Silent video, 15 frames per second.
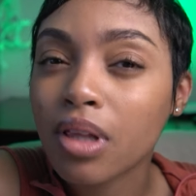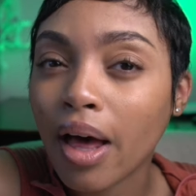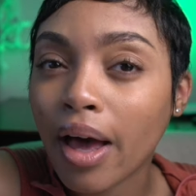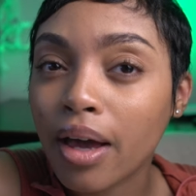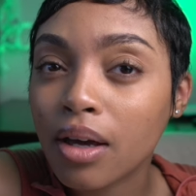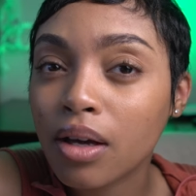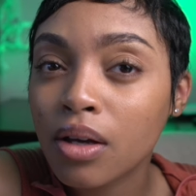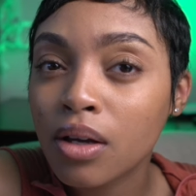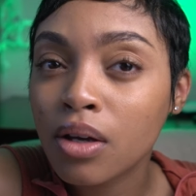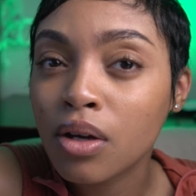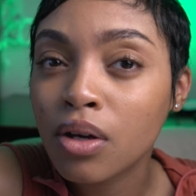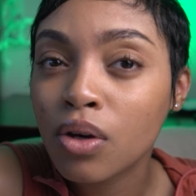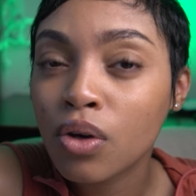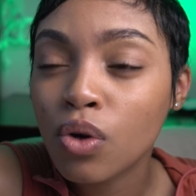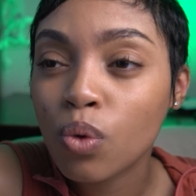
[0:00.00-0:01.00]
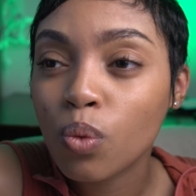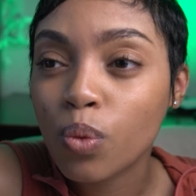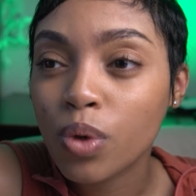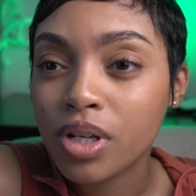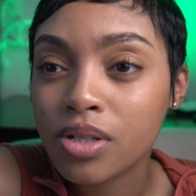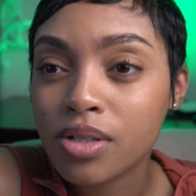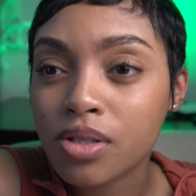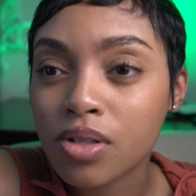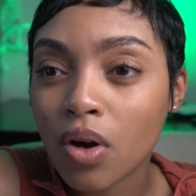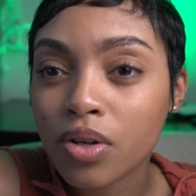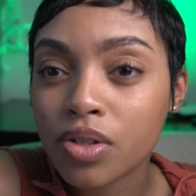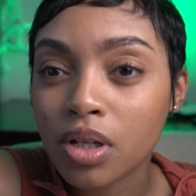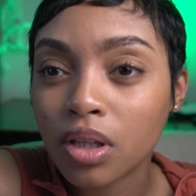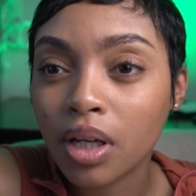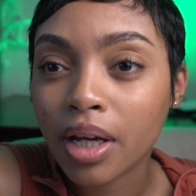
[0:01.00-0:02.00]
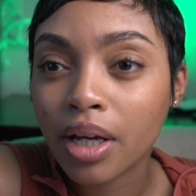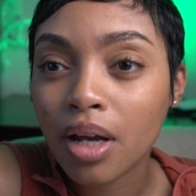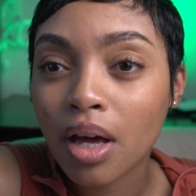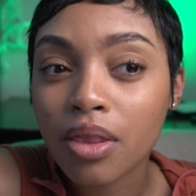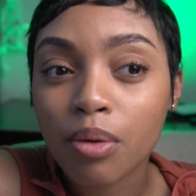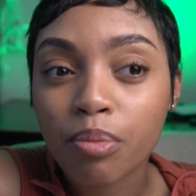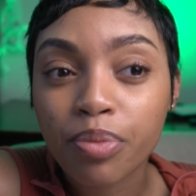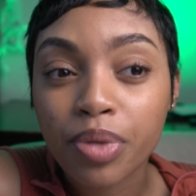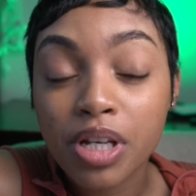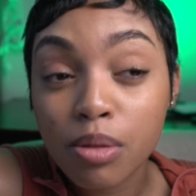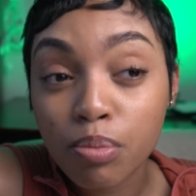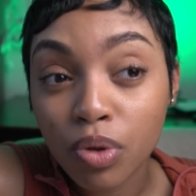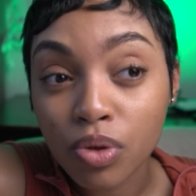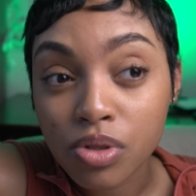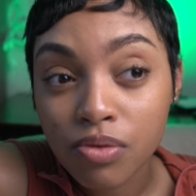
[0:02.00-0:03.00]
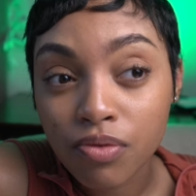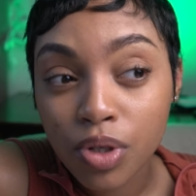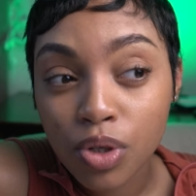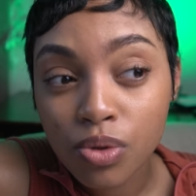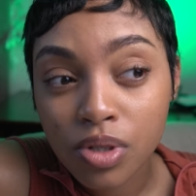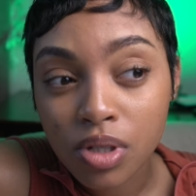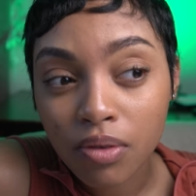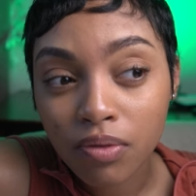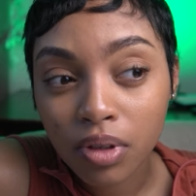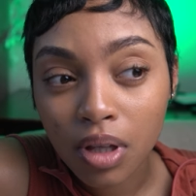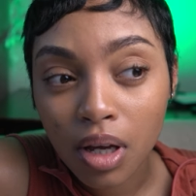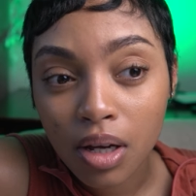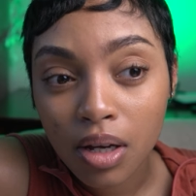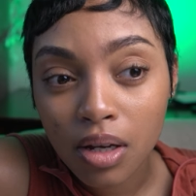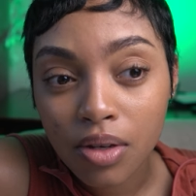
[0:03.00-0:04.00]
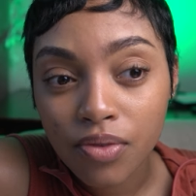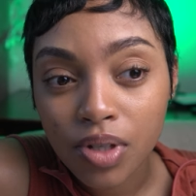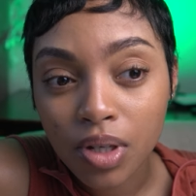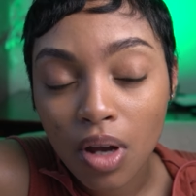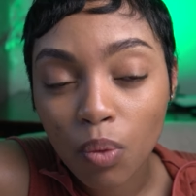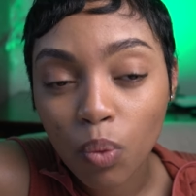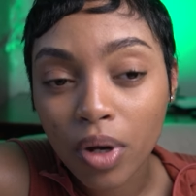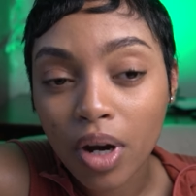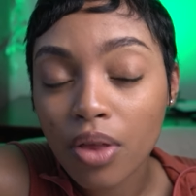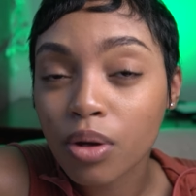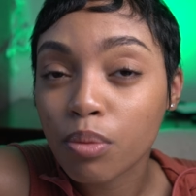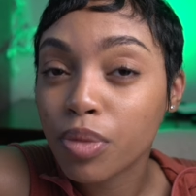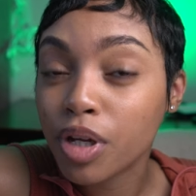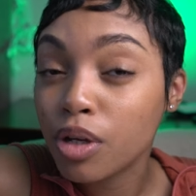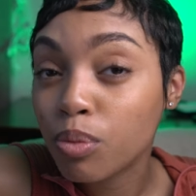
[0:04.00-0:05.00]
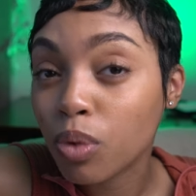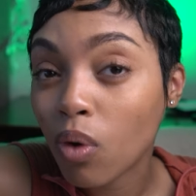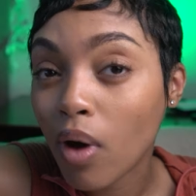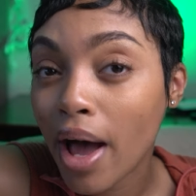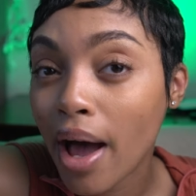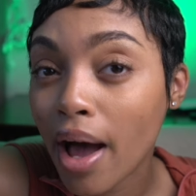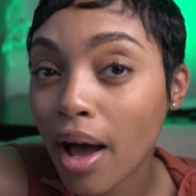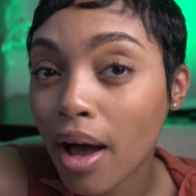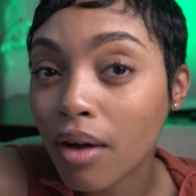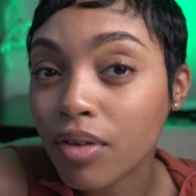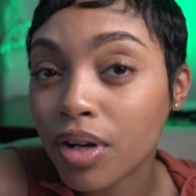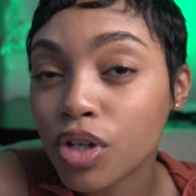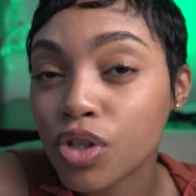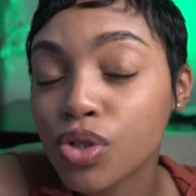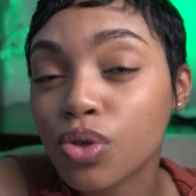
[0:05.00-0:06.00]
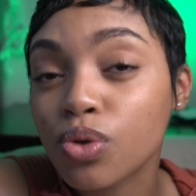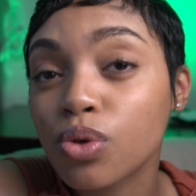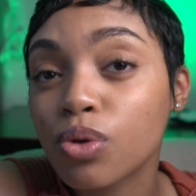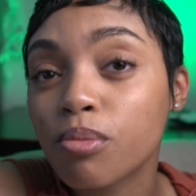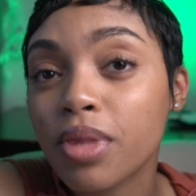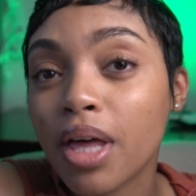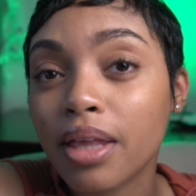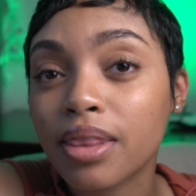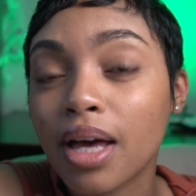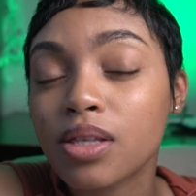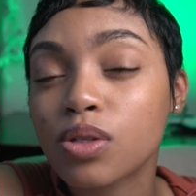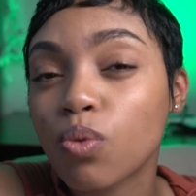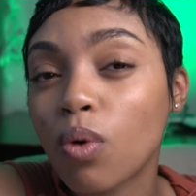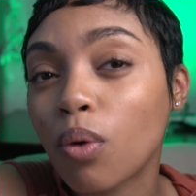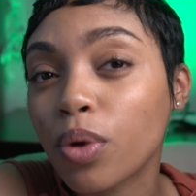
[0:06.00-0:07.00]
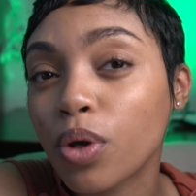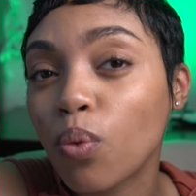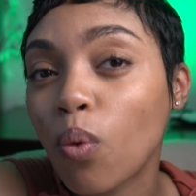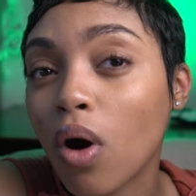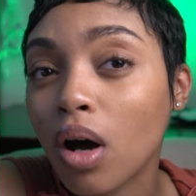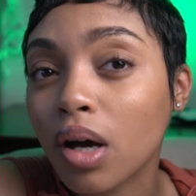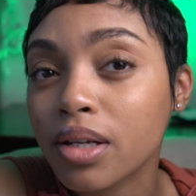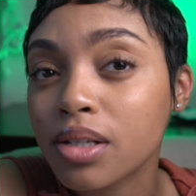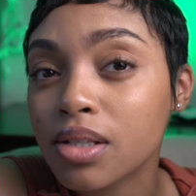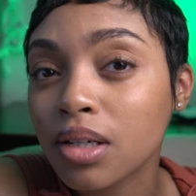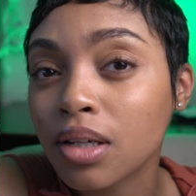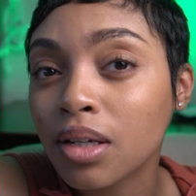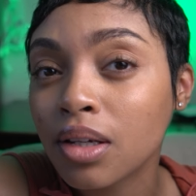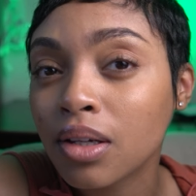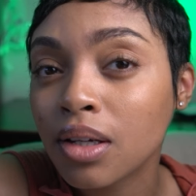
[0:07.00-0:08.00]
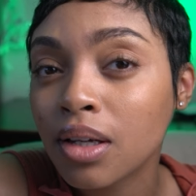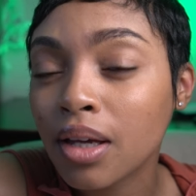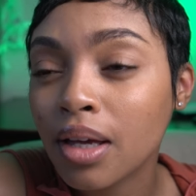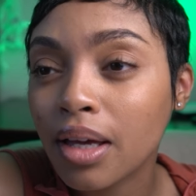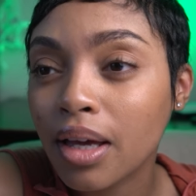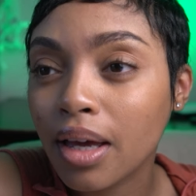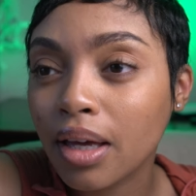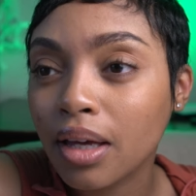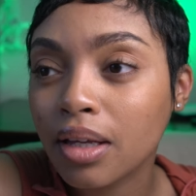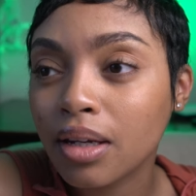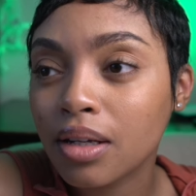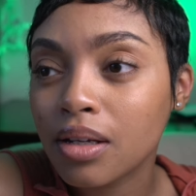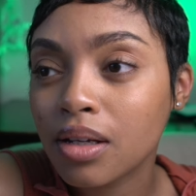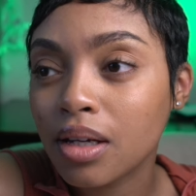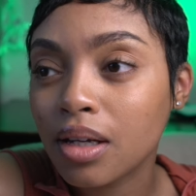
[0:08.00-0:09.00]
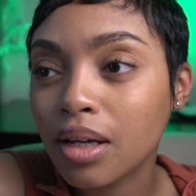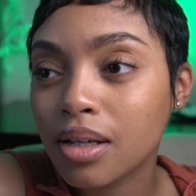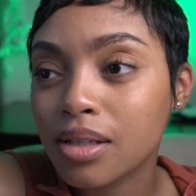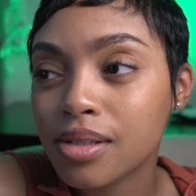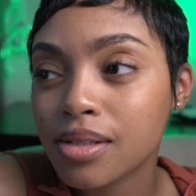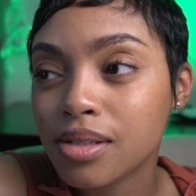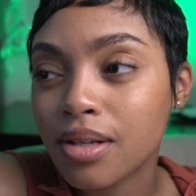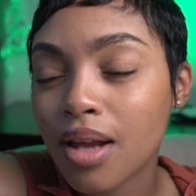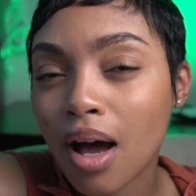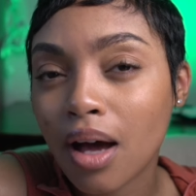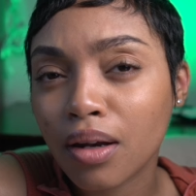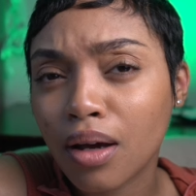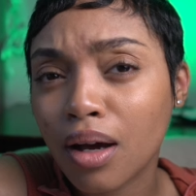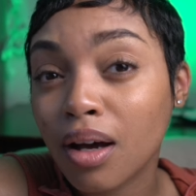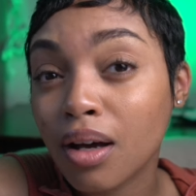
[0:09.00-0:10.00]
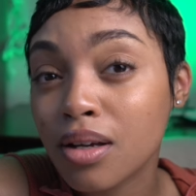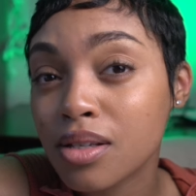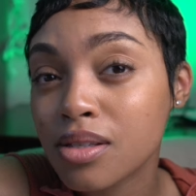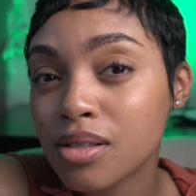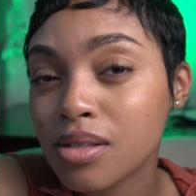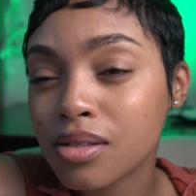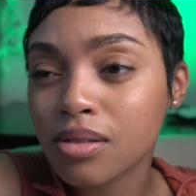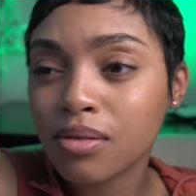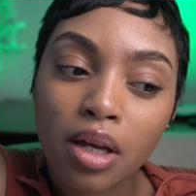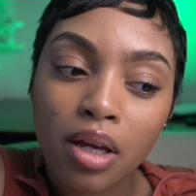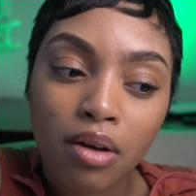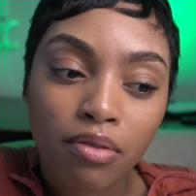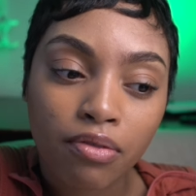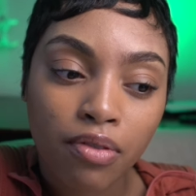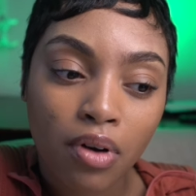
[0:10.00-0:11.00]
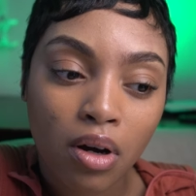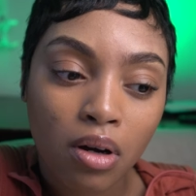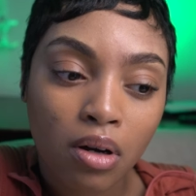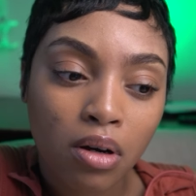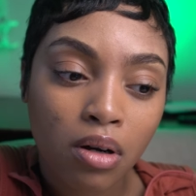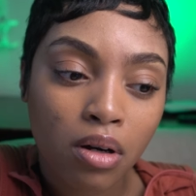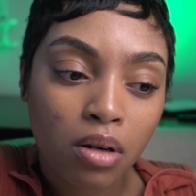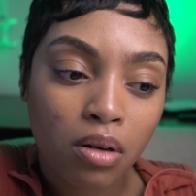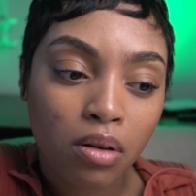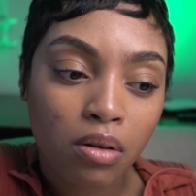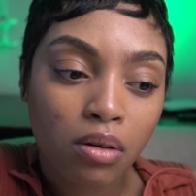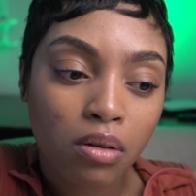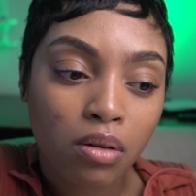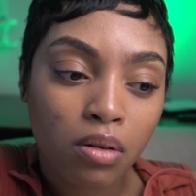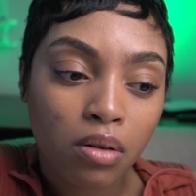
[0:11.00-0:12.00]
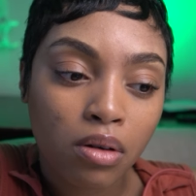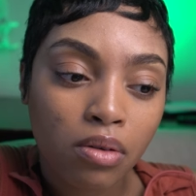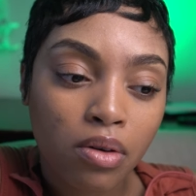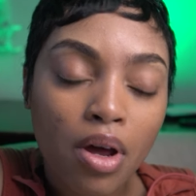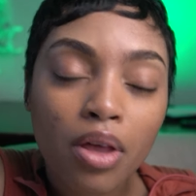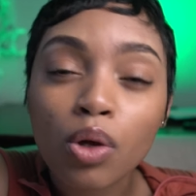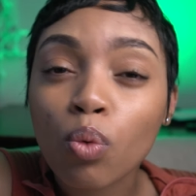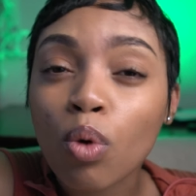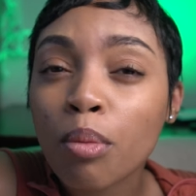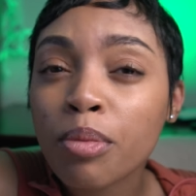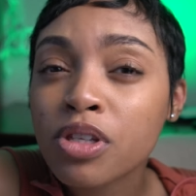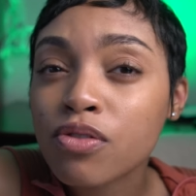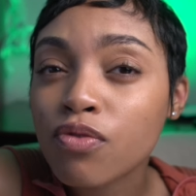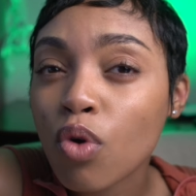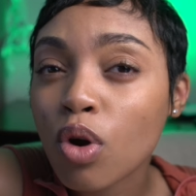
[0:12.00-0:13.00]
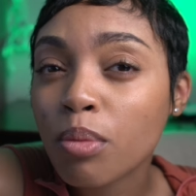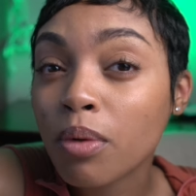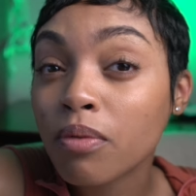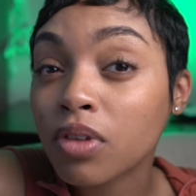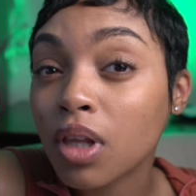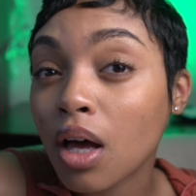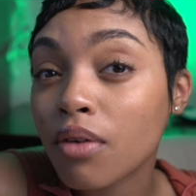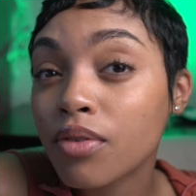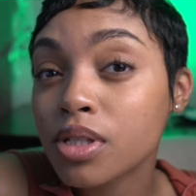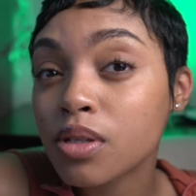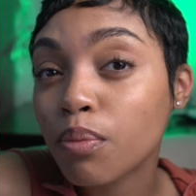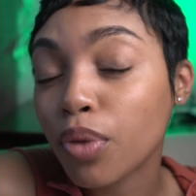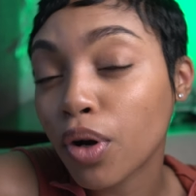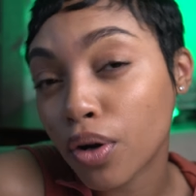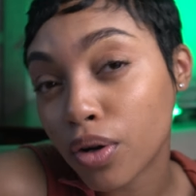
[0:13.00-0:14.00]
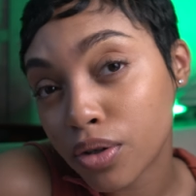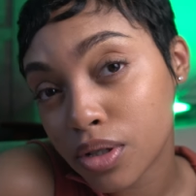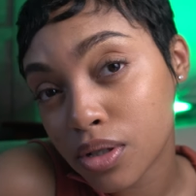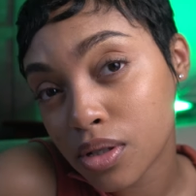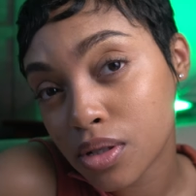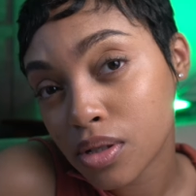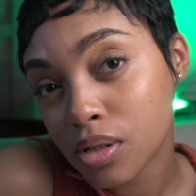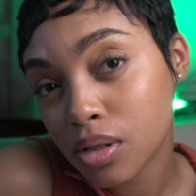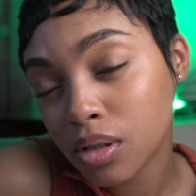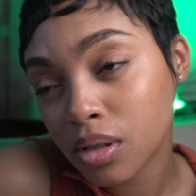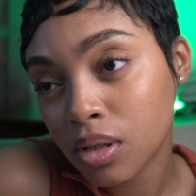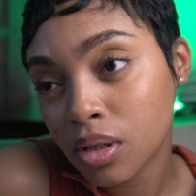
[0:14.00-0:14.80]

like, we start to look at other people's views of love and what other people have and assume that that's what we want. And it's not us if uh, Another woman's form of love is a purse.